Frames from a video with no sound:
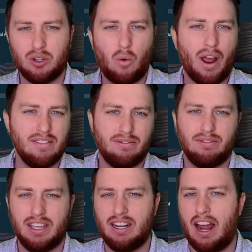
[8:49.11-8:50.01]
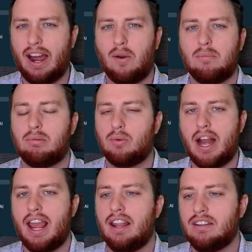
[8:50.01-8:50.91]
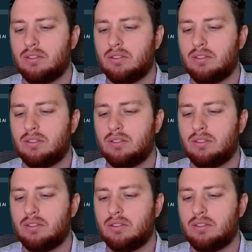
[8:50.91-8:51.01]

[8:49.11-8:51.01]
quite fit our brand.